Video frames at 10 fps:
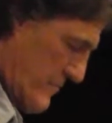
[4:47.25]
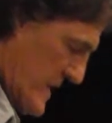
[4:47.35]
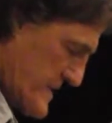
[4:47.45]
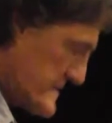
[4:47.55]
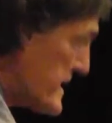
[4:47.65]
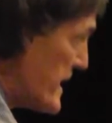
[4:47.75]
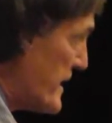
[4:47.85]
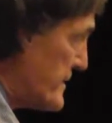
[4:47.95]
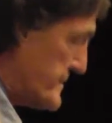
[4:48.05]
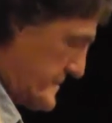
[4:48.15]
My
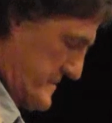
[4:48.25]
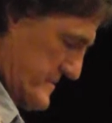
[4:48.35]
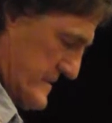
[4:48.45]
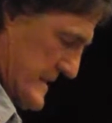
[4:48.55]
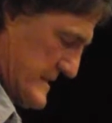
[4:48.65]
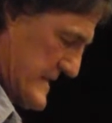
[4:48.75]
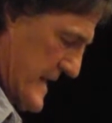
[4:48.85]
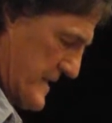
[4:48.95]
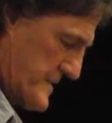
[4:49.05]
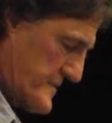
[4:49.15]
sense is
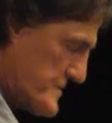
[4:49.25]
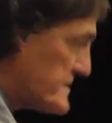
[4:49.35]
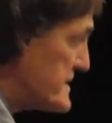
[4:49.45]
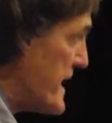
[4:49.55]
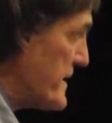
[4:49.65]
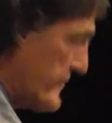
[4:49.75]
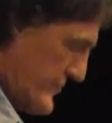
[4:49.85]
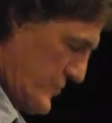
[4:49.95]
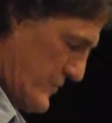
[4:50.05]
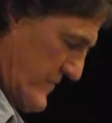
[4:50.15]
that it is a set of
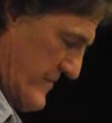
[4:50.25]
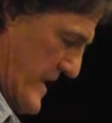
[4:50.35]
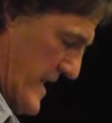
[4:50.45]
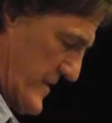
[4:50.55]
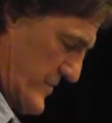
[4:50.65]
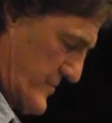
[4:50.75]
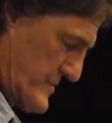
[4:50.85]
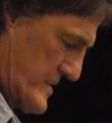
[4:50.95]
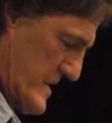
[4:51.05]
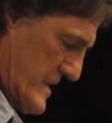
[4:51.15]
human
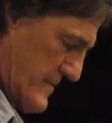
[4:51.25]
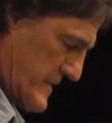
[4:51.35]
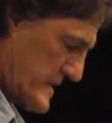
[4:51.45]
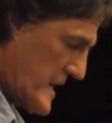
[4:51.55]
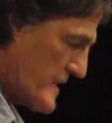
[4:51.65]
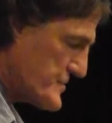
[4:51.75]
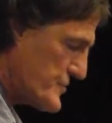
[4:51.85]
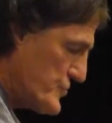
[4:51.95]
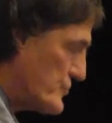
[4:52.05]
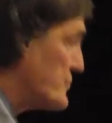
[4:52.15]
values that
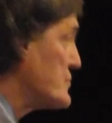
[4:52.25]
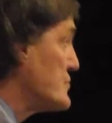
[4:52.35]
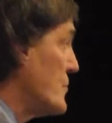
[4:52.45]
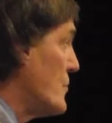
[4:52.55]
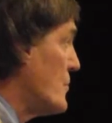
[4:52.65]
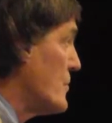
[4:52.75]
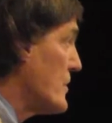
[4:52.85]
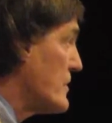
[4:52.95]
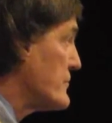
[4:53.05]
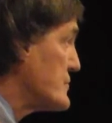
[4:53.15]
constitute the
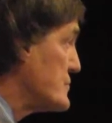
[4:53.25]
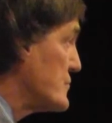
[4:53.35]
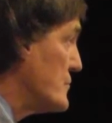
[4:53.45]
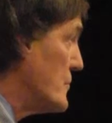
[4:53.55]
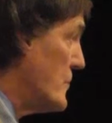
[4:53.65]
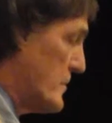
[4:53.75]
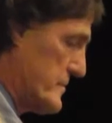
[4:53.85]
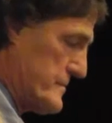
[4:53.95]
soul of the school.